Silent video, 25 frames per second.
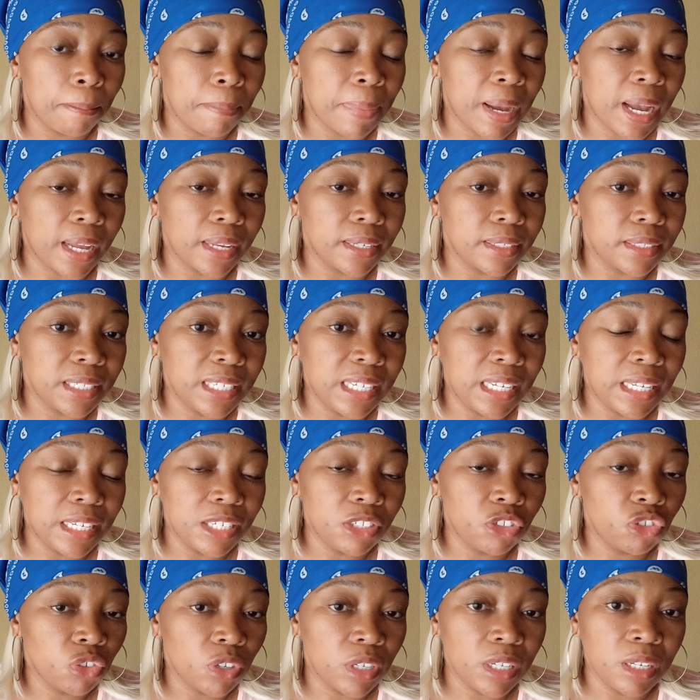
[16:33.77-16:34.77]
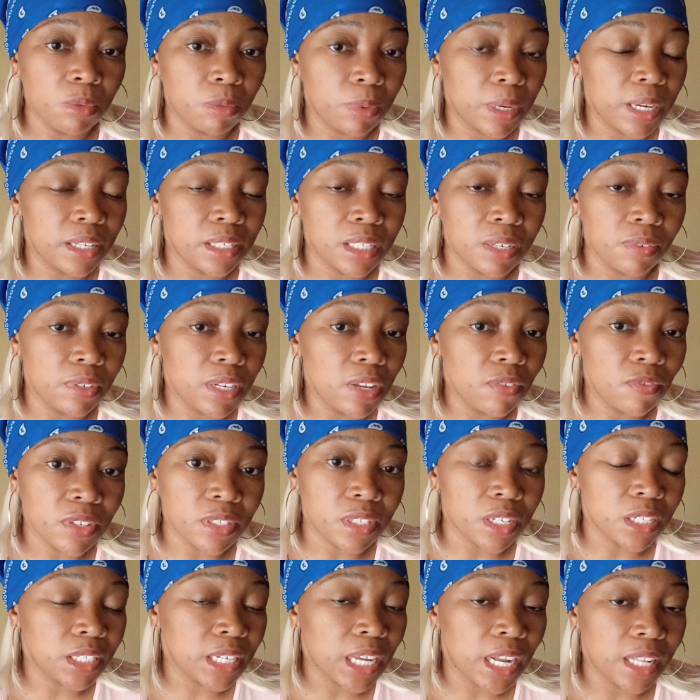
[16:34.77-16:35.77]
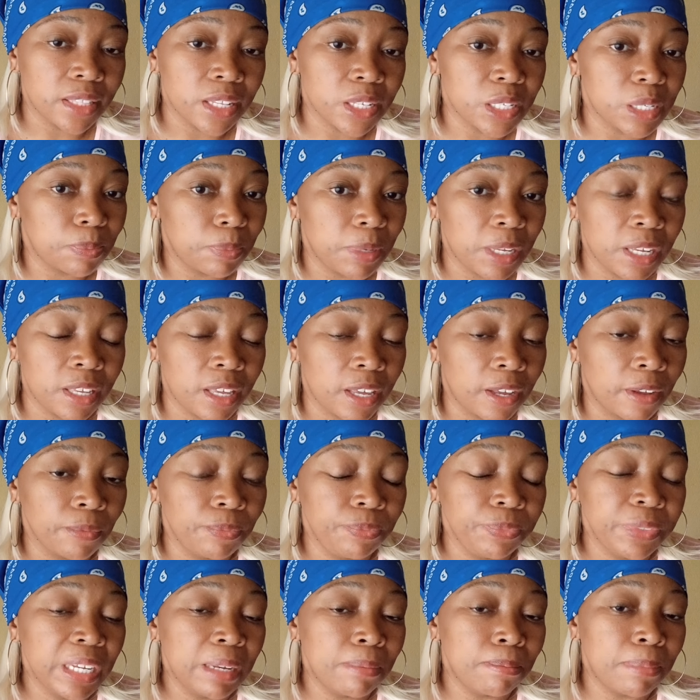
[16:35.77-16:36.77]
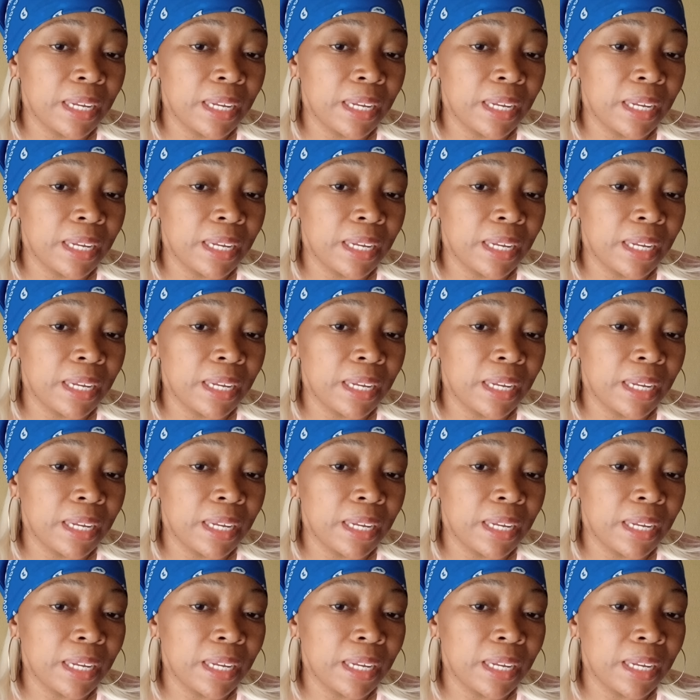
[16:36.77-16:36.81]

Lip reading: but he literally waits, even if it's a child that's speaking.